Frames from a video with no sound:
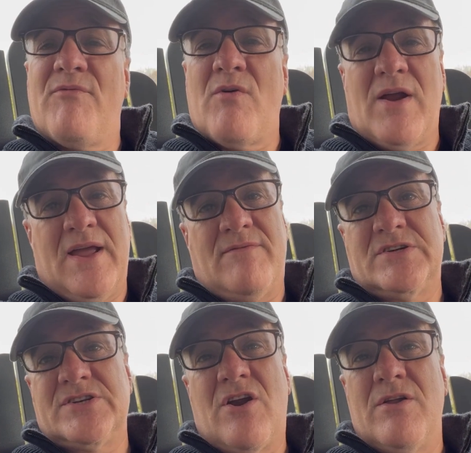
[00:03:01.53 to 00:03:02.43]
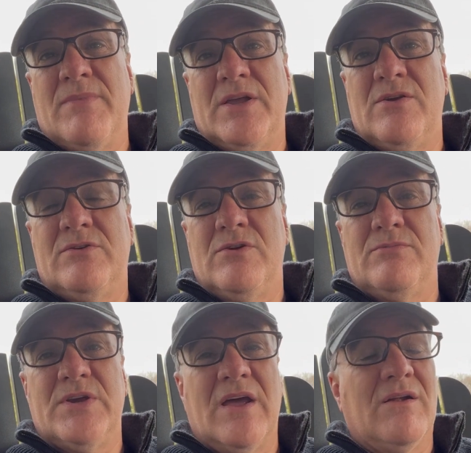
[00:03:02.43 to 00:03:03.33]
before I ever started my
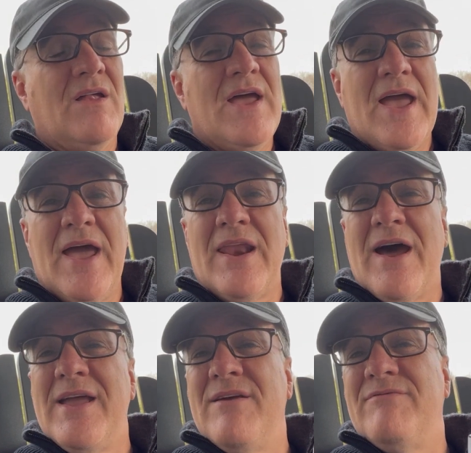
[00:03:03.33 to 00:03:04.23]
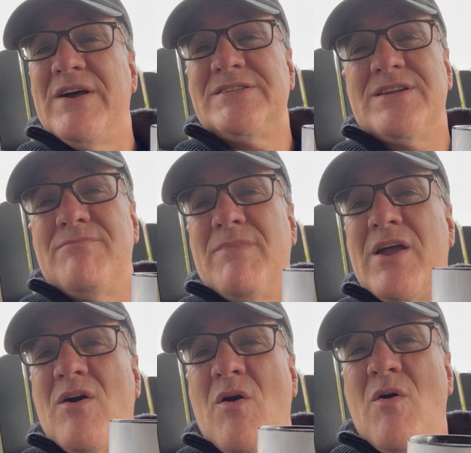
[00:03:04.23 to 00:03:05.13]
YouTube channel. And I invested
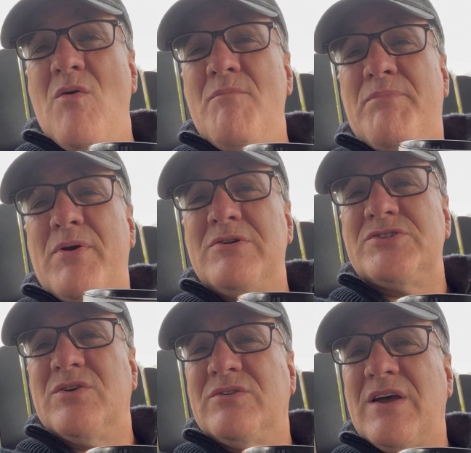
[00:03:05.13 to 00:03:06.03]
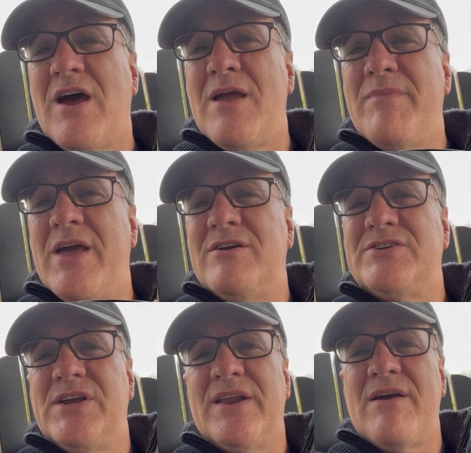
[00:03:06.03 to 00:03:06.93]
my own personal time,
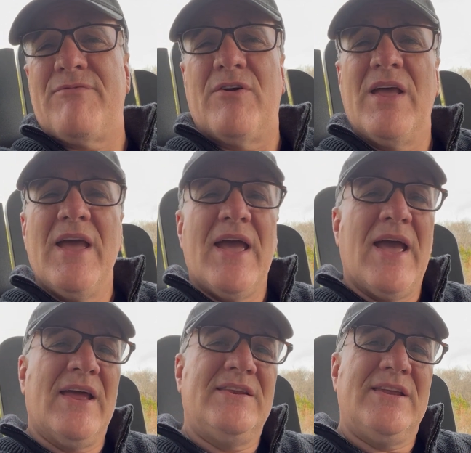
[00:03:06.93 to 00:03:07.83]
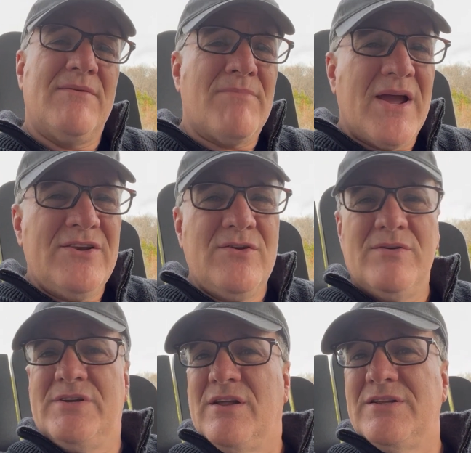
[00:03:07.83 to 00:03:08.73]
energy, and effort and did my
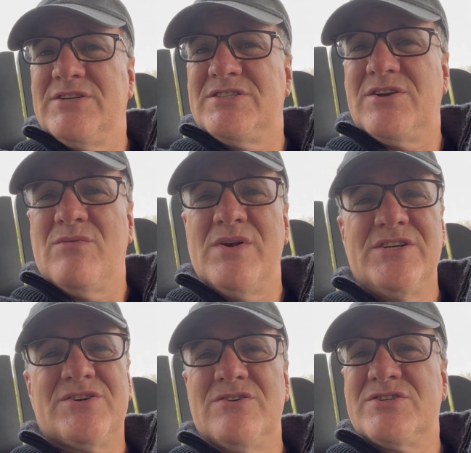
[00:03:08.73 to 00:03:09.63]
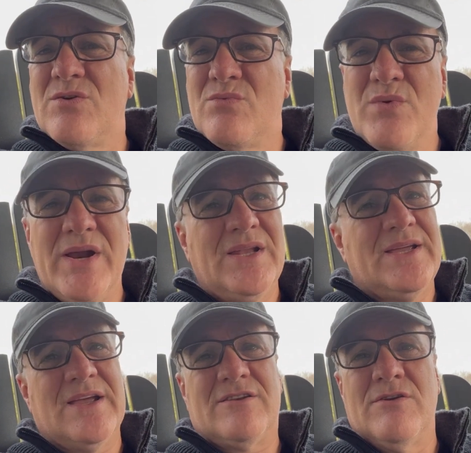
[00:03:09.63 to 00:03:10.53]
due diligence and research to
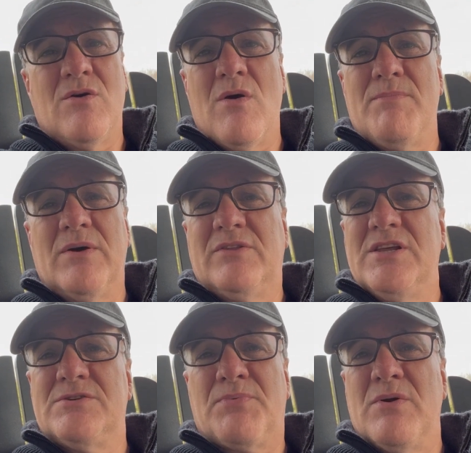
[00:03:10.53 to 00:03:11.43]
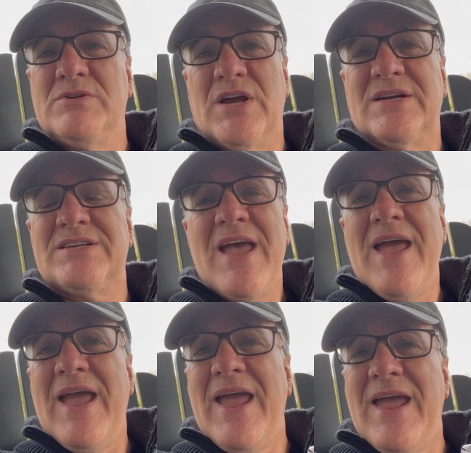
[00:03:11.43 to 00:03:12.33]
really get to know about these projects
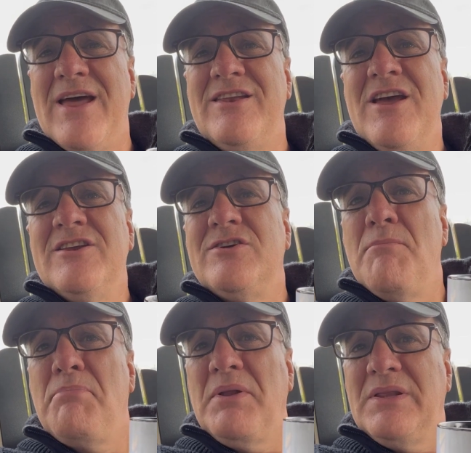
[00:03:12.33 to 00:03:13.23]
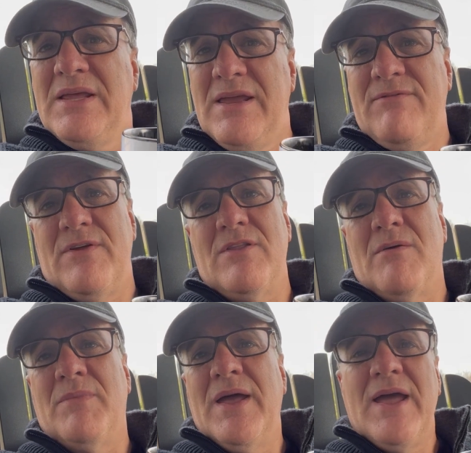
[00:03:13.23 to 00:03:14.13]
and to believe in
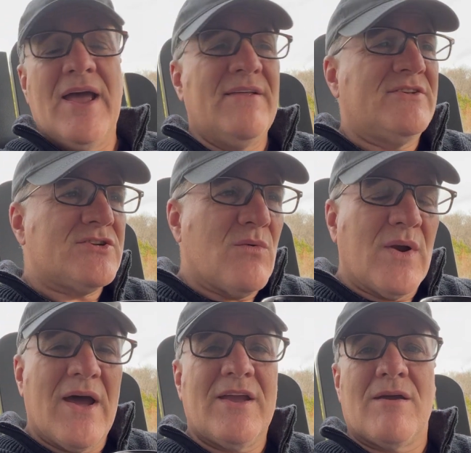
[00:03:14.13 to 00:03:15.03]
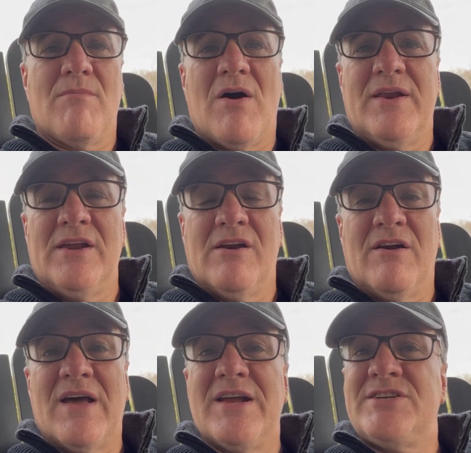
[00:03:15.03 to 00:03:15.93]
them. And so when I come on
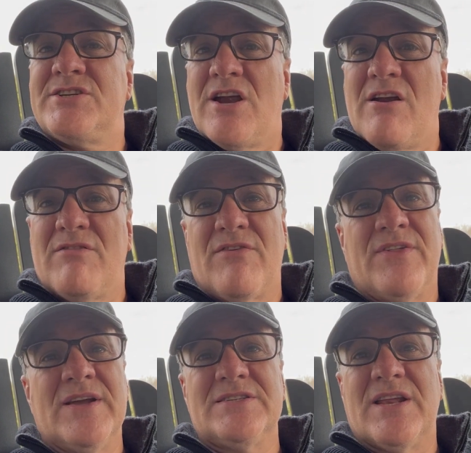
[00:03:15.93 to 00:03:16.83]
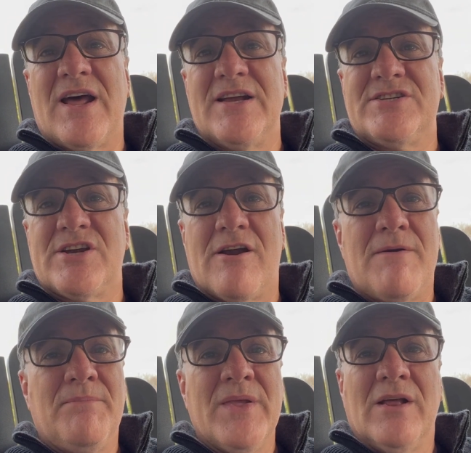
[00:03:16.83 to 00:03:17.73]
here and I share the things that I
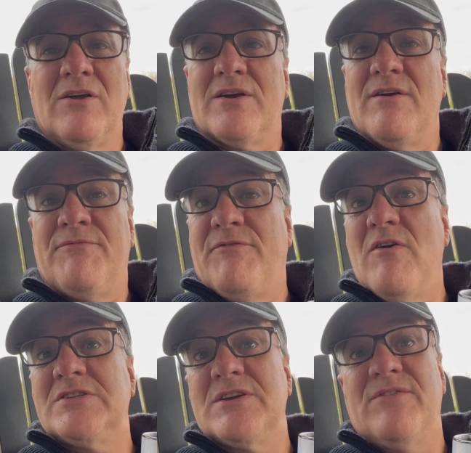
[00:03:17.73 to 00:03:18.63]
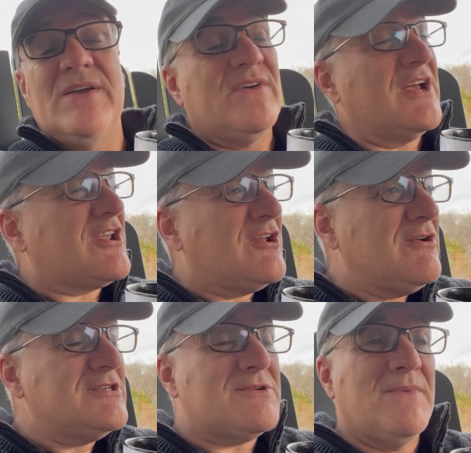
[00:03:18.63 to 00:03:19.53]
share, look, folks have even
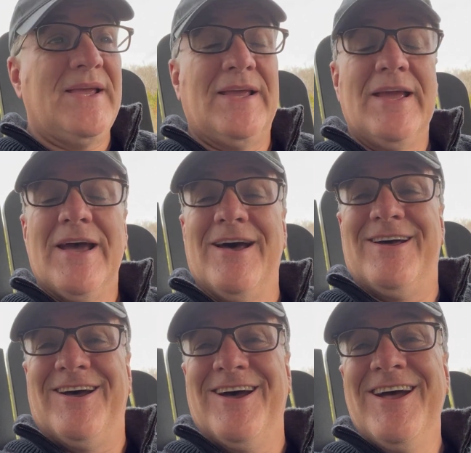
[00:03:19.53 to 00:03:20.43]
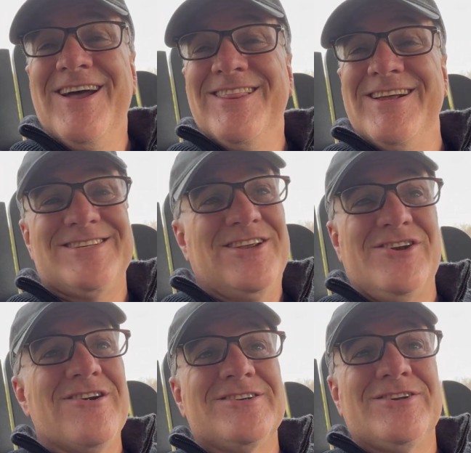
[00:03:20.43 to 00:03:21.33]
accused me. They say,
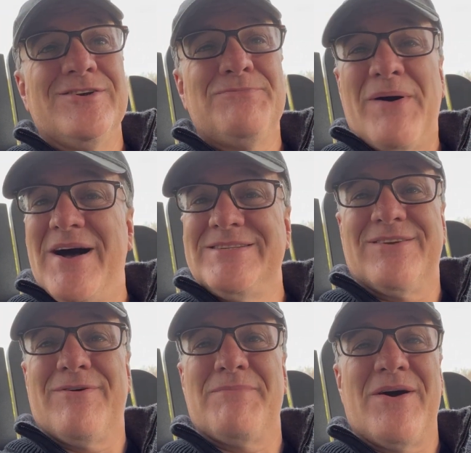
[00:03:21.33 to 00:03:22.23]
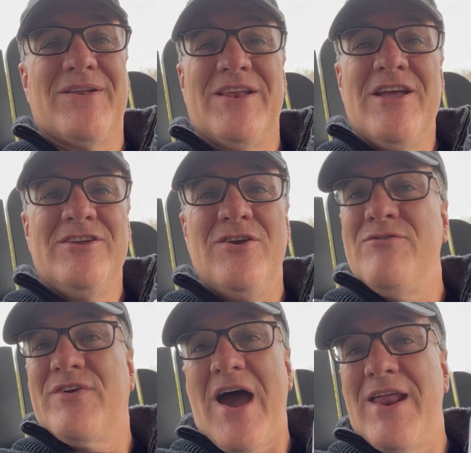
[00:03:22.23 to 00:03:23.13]
you're too positive about it.
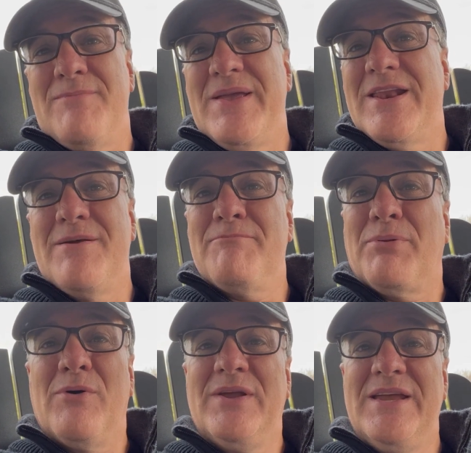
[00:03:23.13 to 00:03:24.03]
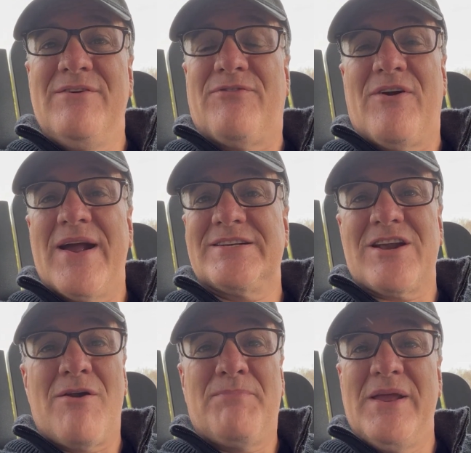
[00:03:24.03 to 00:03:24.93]
You've got to be an employee for
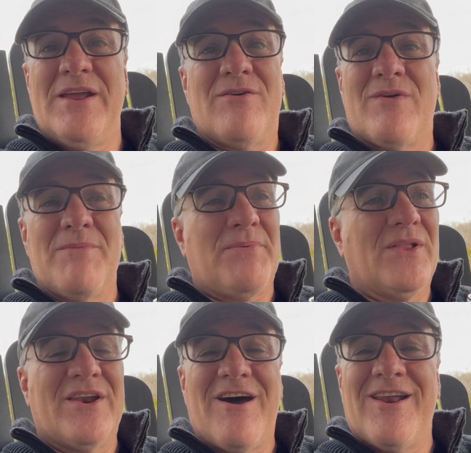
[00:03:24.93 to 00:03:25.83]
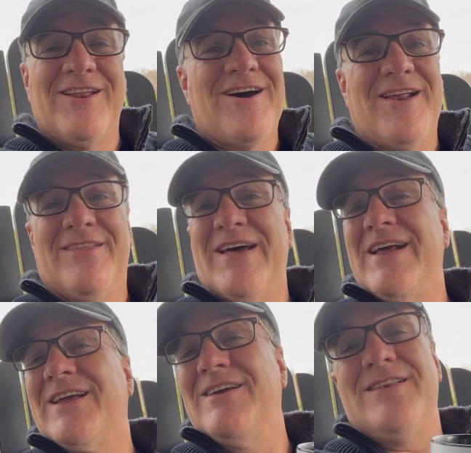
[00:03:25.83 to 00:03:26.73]
XRP and Ripple and on and on. And
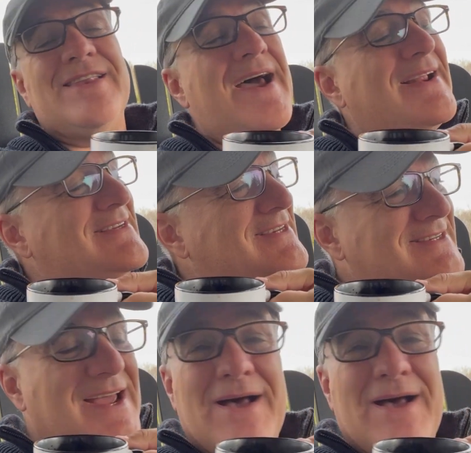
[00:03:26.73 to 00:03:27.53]
that is just